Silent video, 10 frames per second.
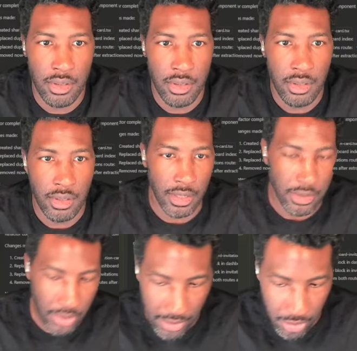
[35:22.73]
No,
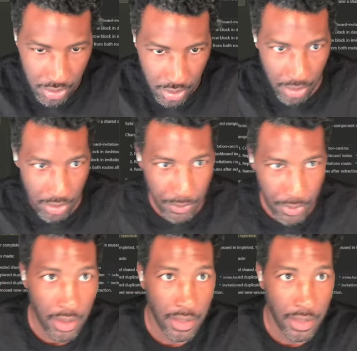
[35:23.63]
so I gotta do this a little differently.